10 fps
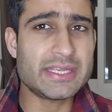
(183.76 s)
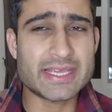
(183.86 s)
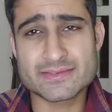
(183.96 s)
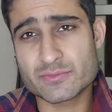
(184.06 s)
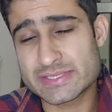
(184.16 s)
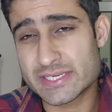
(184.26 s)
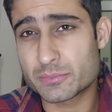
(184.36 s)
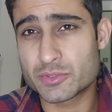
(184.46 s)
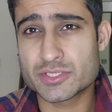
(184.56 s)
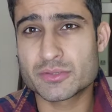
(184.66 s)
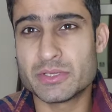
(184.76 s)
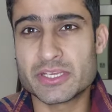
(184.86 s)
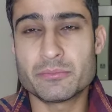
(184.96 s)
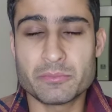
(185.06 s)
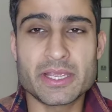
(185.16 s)
any XYZ person
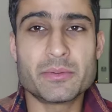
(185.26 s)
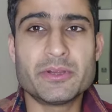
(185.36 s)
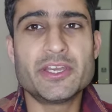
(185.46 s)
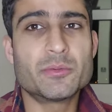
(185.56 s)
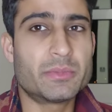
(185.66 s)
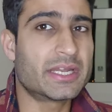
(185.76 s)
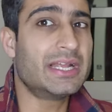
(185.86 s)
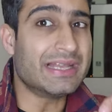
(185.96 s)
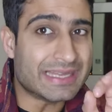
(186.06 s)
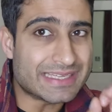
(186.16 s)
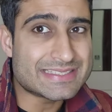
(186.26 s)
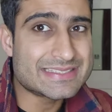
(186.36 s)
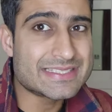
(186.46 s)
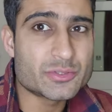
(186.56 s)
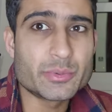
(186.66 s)
will make a video, but
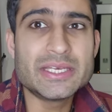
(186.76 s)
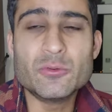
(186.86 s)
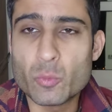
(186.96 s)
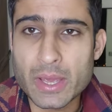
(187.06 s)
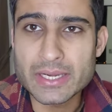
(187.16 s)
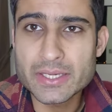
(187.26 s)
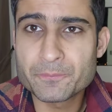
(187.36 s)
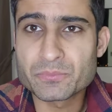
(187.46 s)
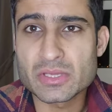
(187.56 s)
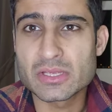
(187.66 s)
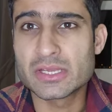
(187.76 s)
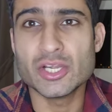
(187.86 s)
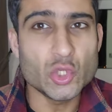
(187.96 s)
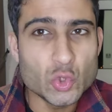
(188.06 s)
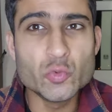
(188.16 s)
is this really valid?
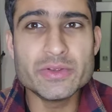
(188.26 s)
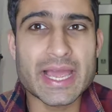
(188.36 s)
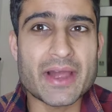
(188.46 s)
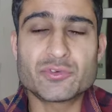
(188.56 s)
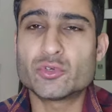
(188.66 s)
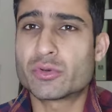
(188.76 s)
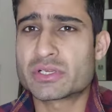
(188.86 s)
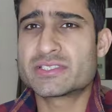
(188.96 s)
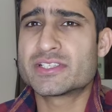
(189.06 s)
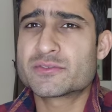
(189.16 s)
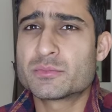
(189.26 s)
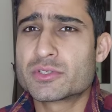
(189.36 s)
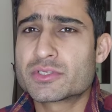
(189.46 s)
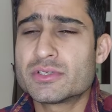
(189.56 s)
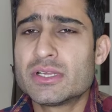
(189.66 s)
Do we have to trust this
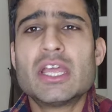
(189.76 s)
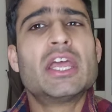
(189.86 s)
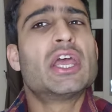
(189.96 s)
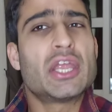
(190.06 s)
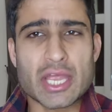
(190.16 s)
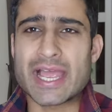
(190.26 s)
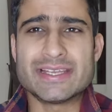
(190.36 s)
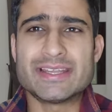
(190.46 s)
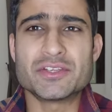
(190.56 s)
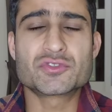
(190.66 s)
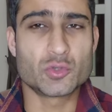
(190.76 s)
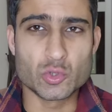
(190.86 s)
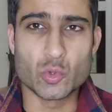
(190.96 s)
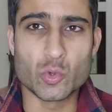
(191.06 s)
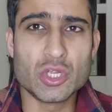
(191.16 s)
person? I think
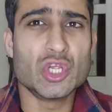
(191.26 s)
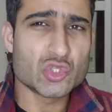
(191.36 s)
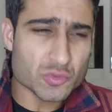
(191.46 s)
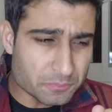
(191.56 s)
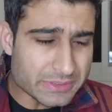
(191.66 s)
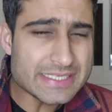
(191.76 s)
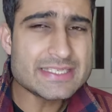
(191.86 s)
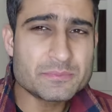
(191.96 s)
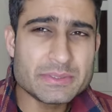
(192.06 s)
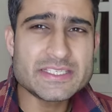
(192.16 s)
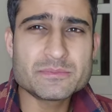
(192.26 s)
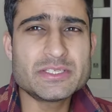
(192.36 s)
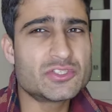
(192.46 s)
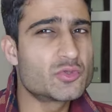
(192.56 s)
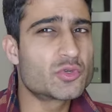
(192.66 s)
so, no. So please
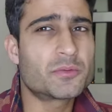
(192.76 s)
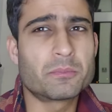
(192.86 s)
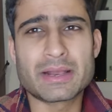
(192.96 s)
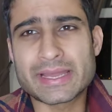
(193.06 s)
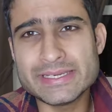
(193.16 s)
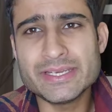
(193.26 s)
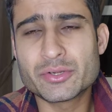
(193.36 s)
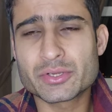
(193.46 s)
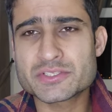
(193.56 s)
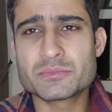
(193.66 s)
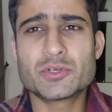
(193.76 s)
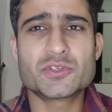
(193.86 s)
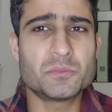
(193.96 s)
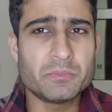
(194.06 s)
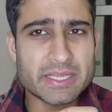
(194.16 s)
do not blindly trust,
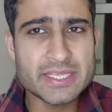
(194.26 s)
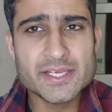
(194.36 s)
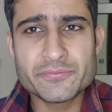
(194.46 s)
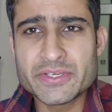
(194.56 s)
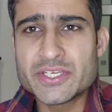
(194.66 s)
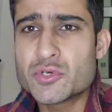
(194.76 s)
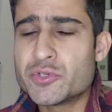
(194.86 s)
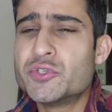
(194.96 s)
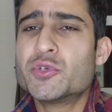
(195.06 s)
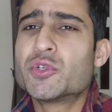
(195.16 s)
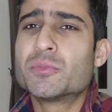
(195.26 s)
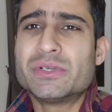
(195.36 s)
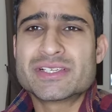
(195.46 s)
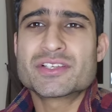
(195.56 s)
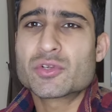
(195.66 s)
because making a video on
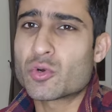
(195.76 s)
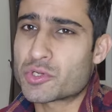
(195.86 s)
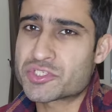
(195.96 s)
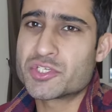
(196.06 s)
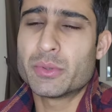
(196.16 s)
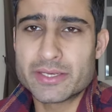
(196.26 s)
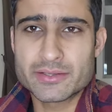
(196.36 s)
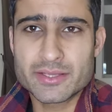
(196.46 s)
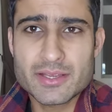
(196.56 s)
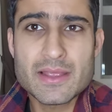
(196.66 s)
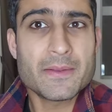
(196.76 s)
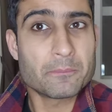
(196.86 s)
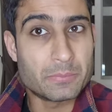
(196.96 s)
YouTube doesn't cost you anything,